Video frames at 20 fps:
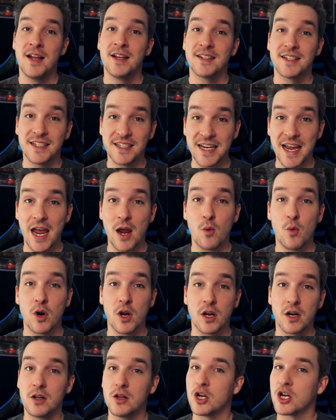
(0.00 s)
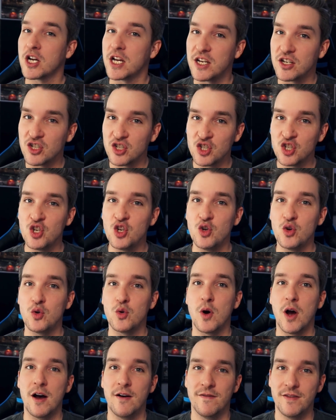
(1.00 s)
Today we're going to look at
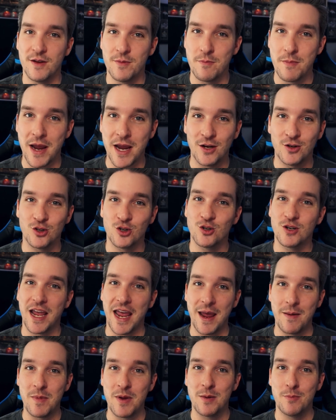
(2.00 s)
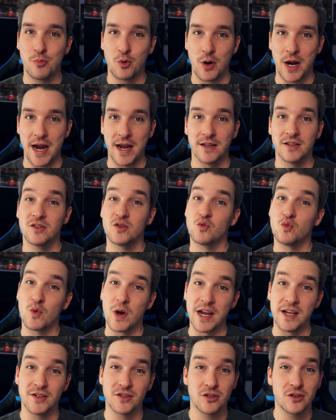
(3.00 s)
two of the major gaming brands,
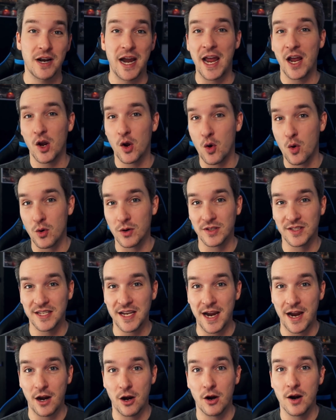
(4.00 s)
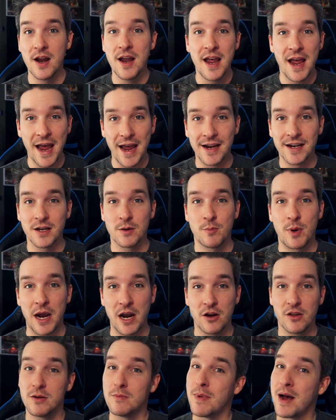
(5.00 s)
Razer and Corsair, and
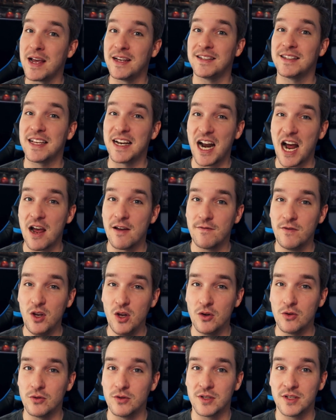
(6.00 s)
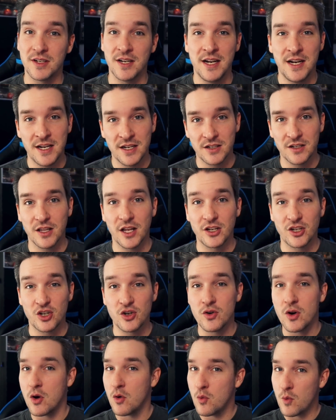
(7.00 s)
compare the mice that I've used to let you
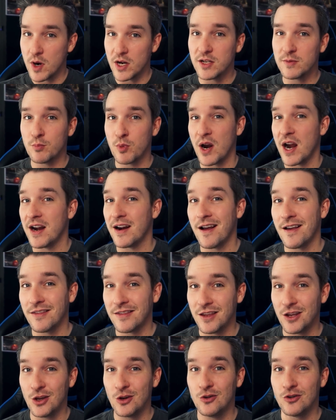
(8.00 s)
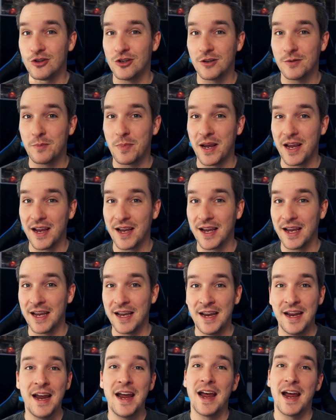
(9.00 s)
know which brand I think you should pick
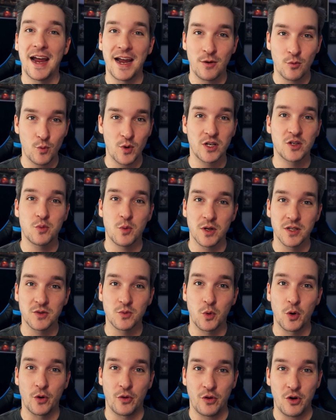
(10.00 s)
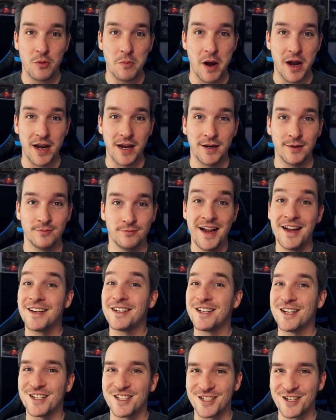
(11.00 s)
and which one's worth your money.
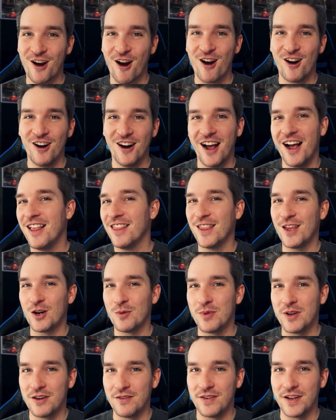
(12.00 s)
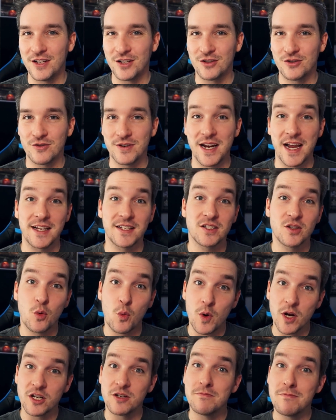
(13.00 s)
To start, a little bit of history as to
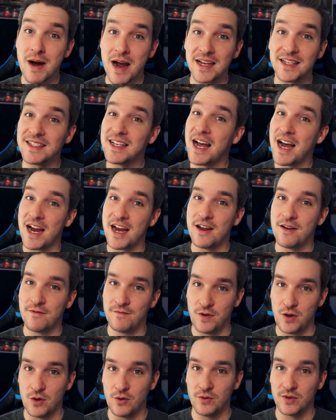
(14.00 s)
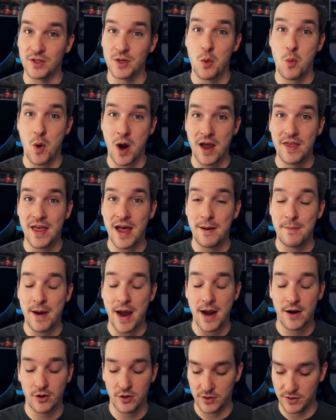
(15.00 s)
which mice I have used and why that
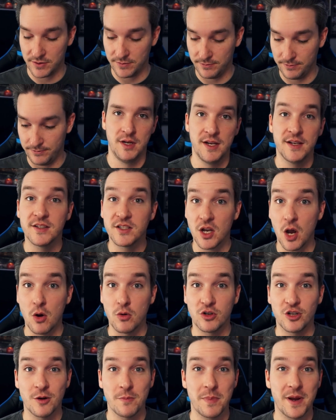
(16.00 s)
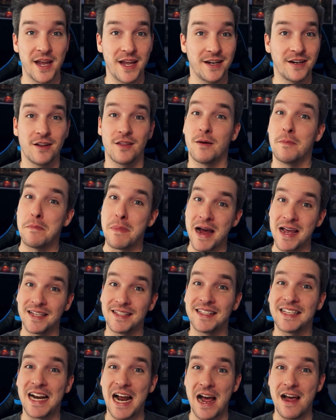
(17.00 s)
matters. So, jumping into the mice
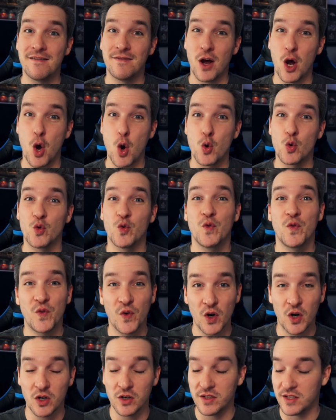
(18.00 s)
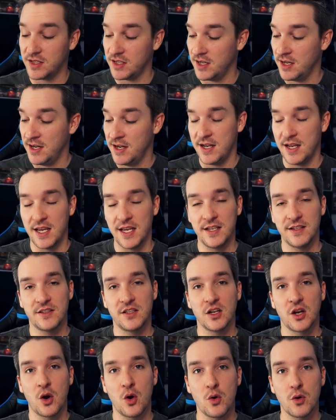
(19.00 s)
that I've owned. First is
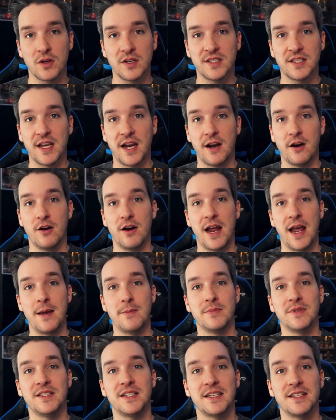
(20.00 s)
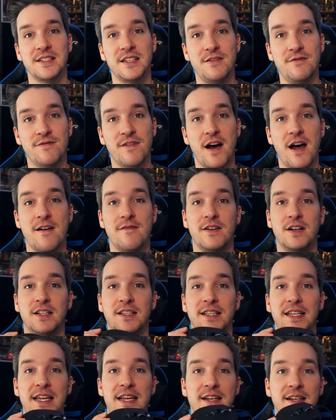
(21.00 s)
the Corsair M65
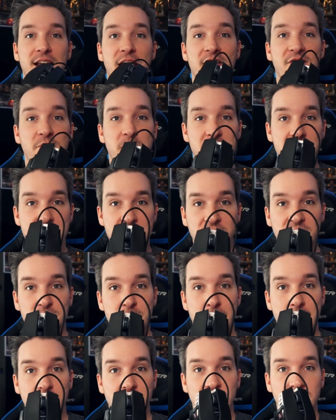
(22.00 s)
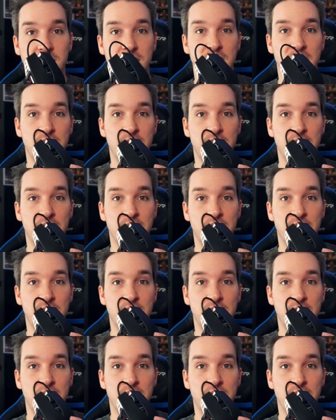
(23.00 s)
Elite FPS mouse.